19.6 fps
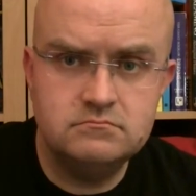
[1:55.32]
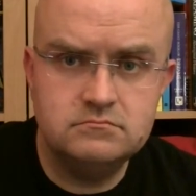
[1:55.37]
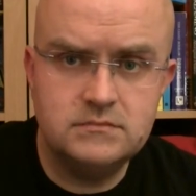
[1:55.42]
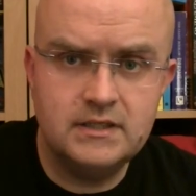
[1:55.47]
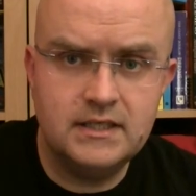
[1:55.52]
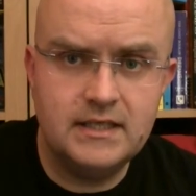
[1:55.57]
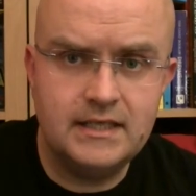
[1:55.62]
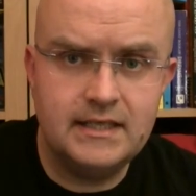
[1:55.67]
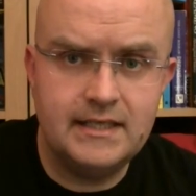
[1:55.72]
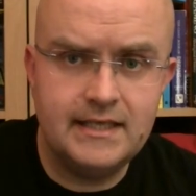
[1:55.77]

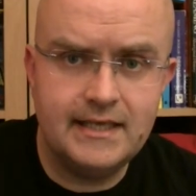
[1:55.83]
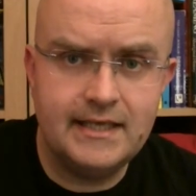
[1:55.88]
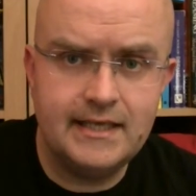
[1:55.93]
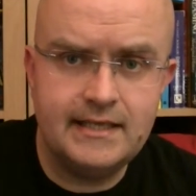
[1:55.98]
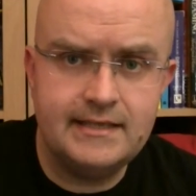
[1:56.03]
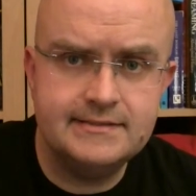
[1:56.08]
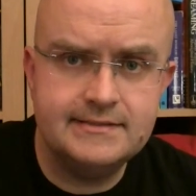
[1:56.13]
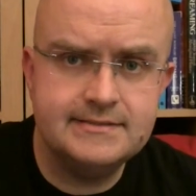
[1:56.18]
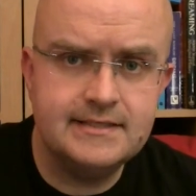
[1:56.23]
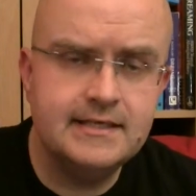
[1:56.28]
Linky
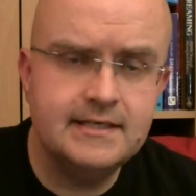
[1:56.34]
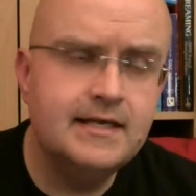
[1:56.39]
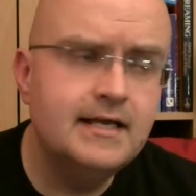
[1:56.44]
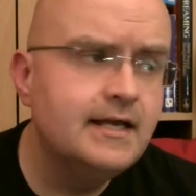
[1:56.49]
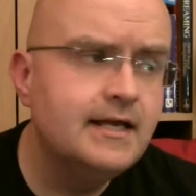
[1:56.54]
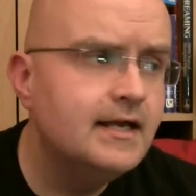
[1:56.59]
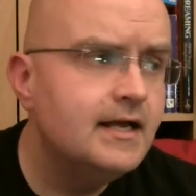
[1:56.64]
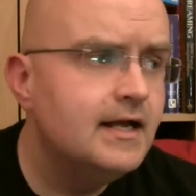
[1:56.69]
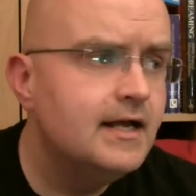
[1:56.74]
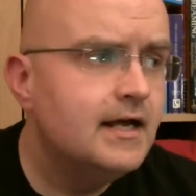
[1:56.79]
Dinkies,
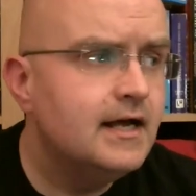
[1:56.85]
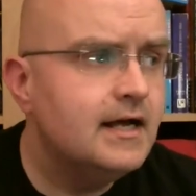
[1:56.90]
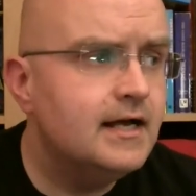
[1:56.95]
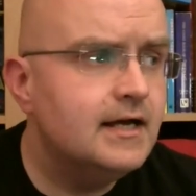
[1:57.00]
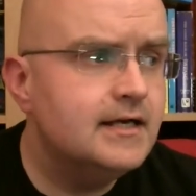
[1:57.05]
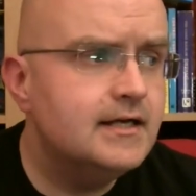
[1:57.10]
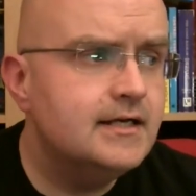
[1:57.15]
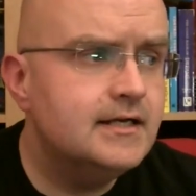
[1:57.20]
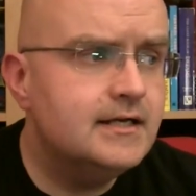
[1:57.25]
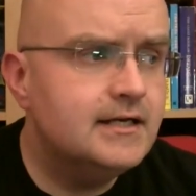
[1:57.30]

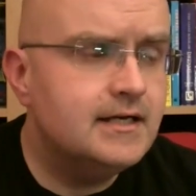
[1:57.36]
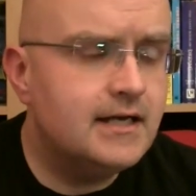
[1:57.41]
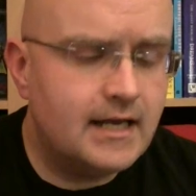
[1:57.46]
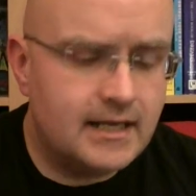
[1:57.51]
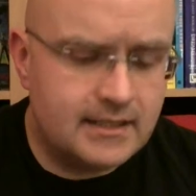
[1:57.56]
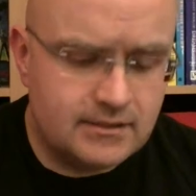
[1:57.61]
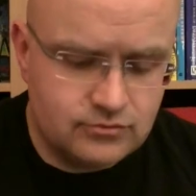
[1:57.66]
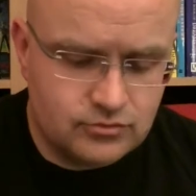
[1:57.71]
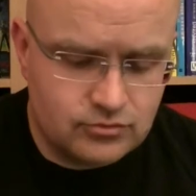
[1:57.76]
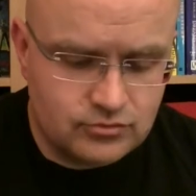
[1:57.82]

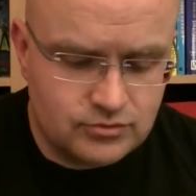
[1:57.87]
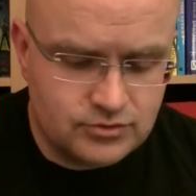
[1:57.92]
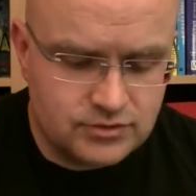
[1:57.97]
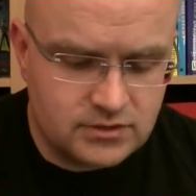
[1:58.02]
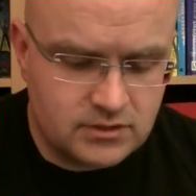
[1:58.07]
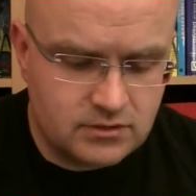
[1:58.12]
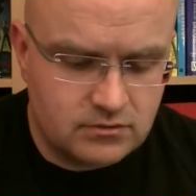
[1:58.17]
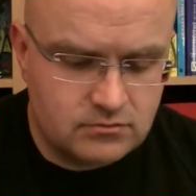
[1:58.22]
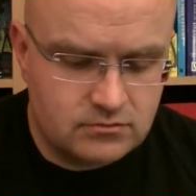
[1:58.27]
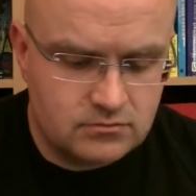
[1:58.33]
and
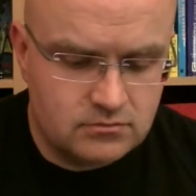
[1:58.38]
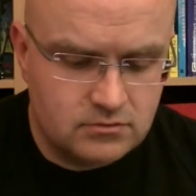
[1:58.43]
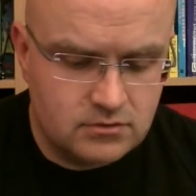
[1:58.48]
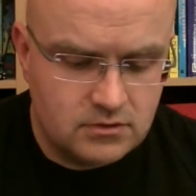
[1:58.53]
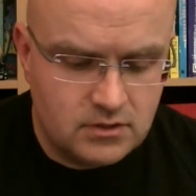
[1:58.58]
also